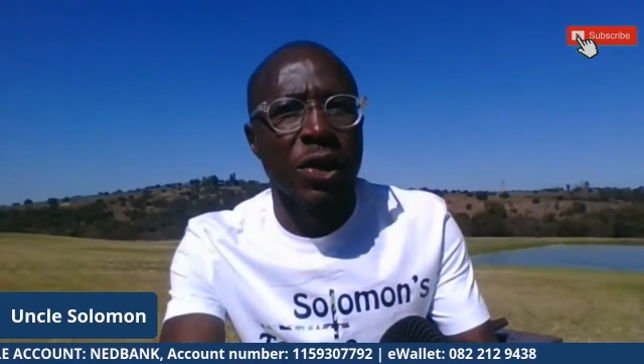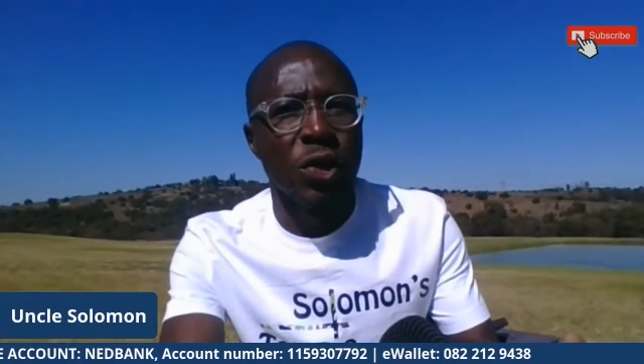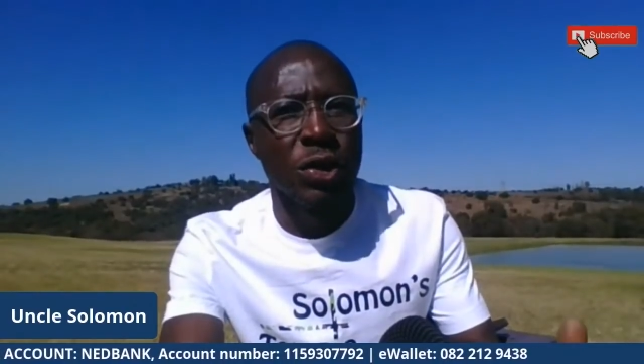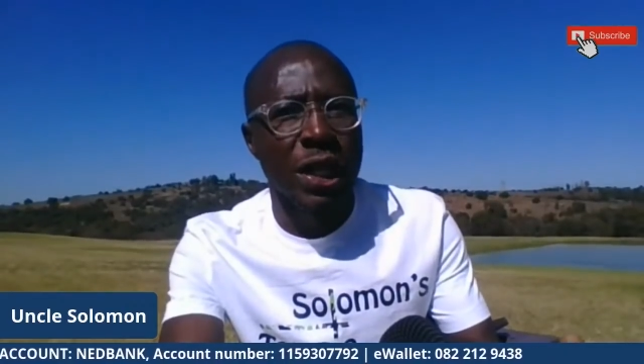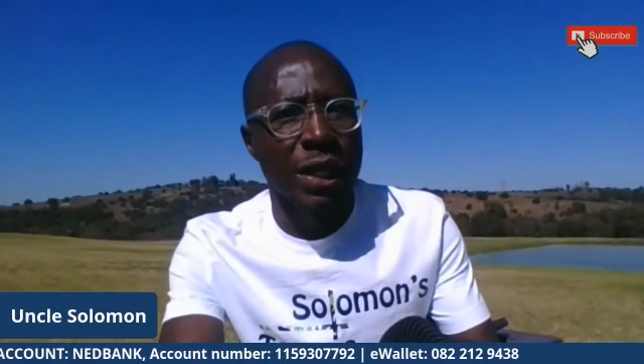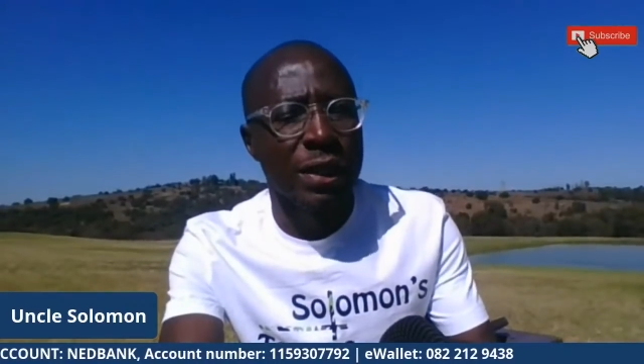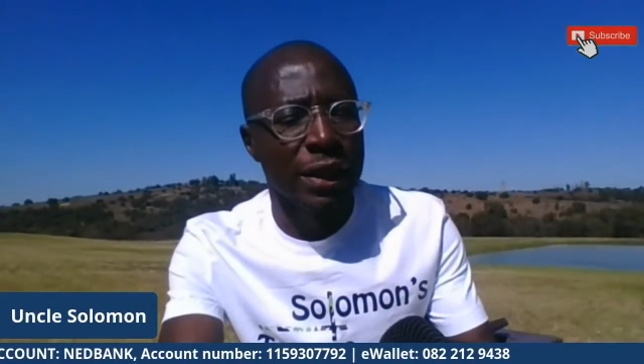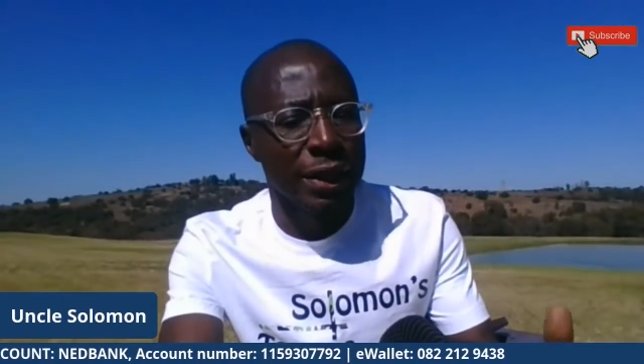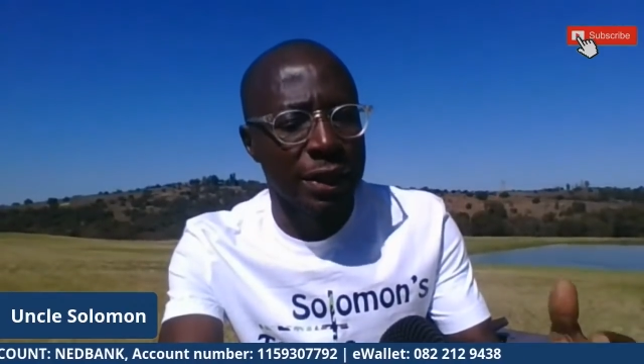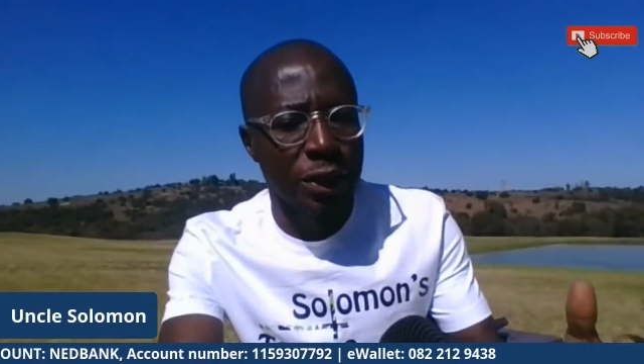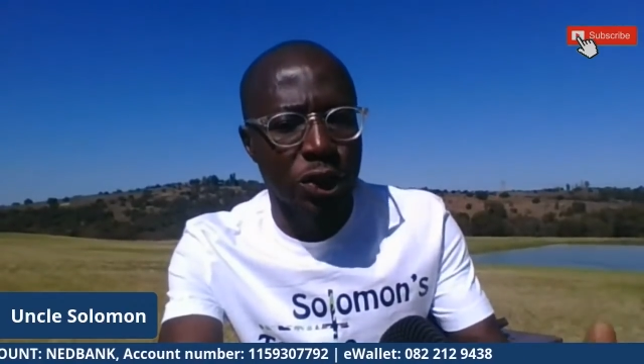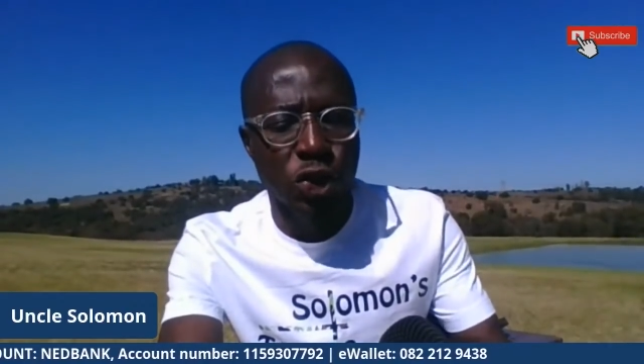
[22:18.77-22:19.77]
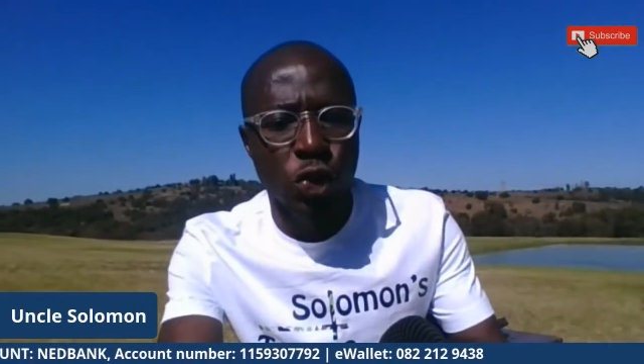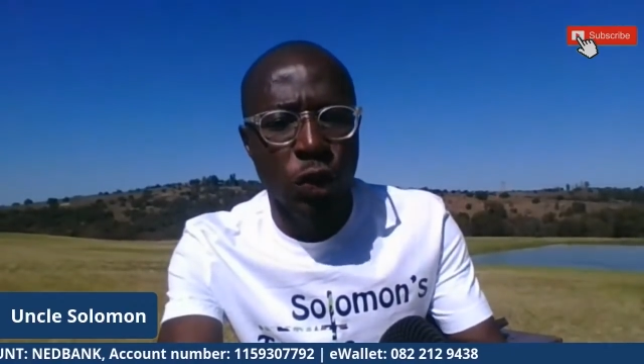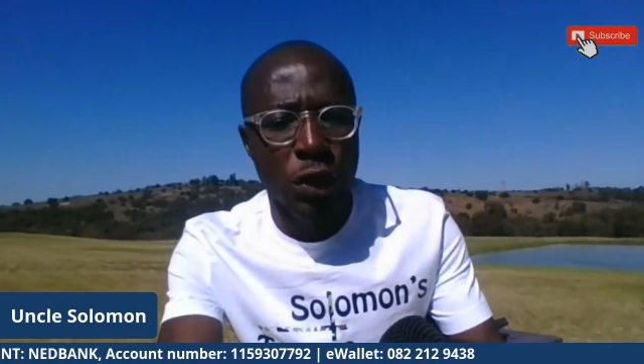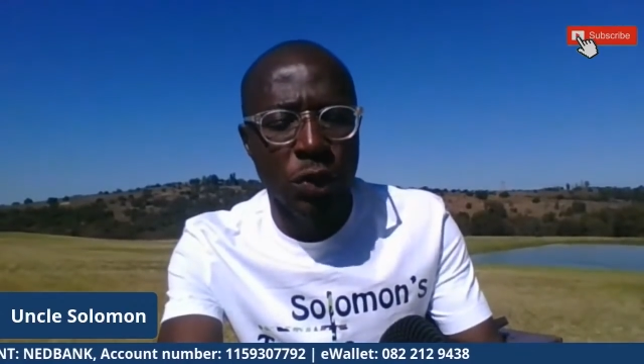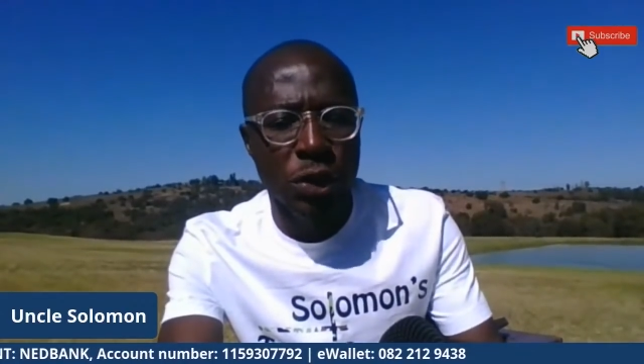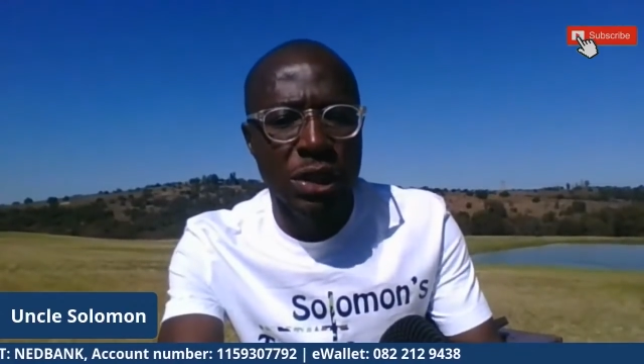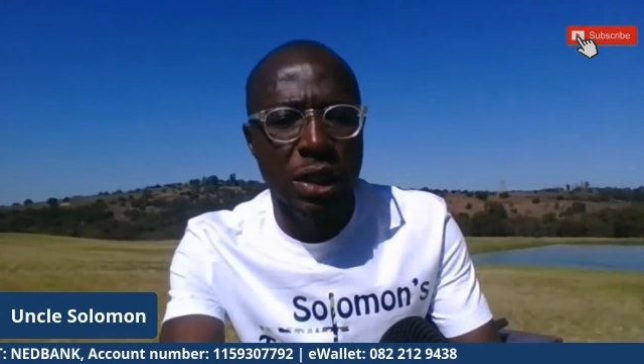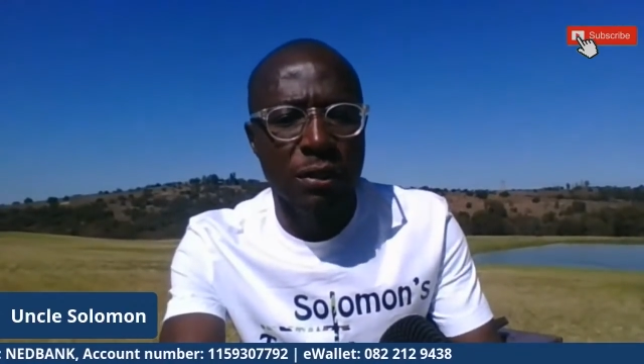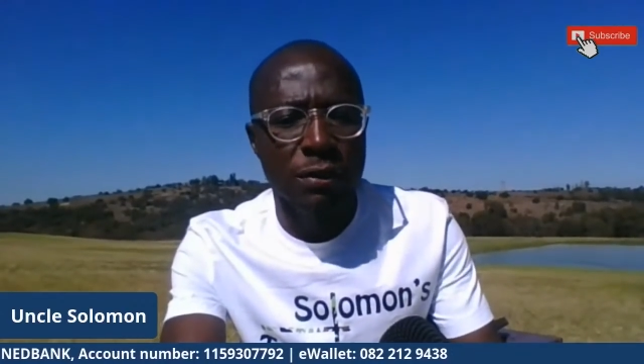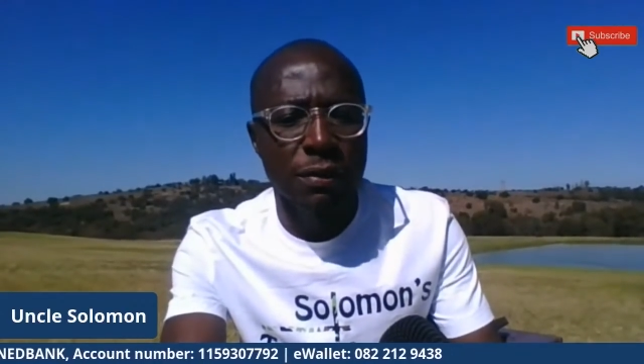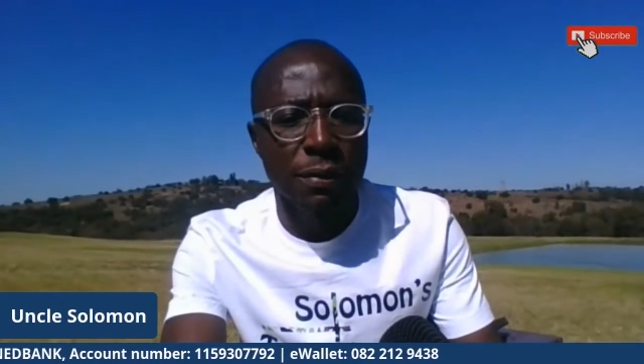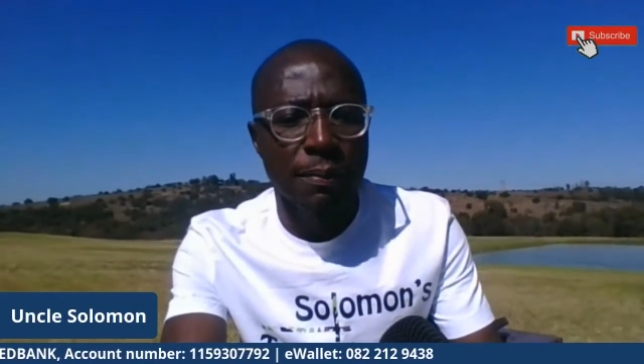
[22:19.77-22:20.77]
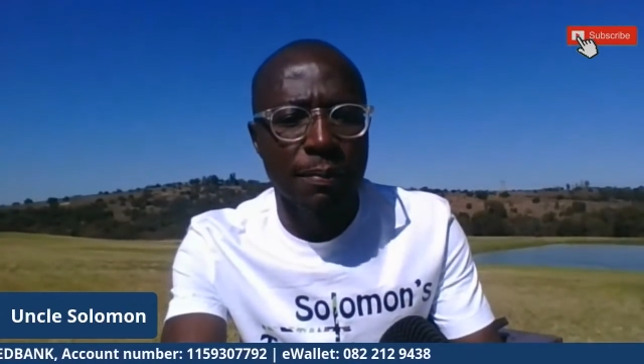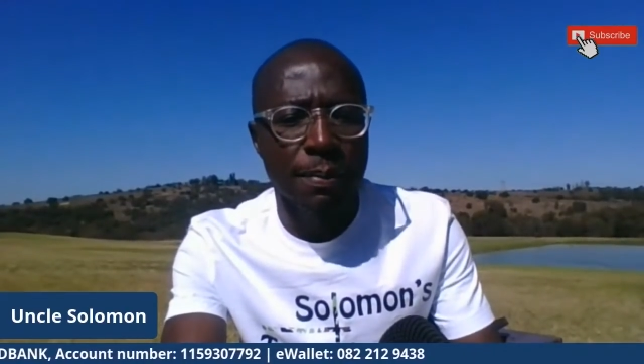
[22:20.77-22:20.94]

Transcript: you're technically destroying yourself.